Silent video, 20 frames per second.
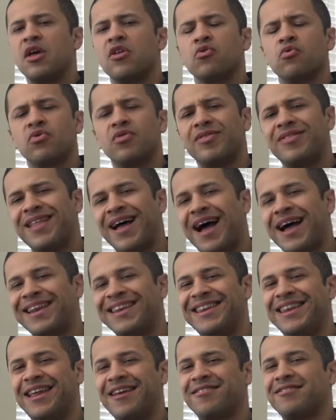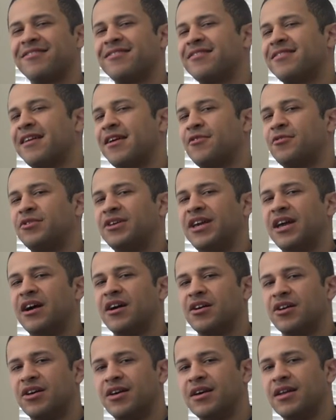So it's not necessarily
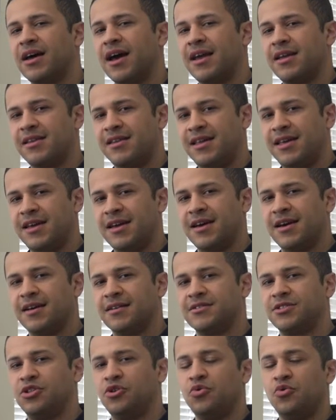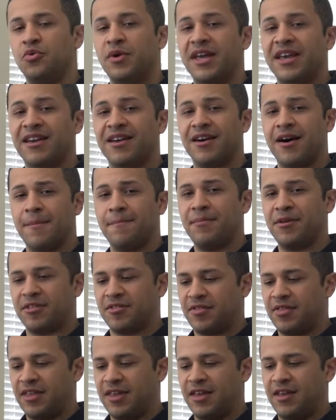a good idea to
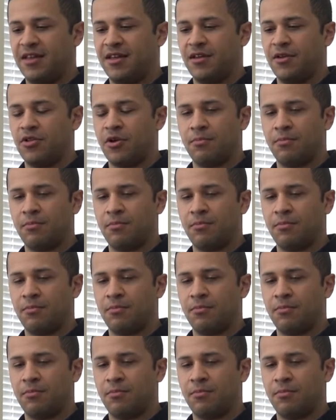encompass the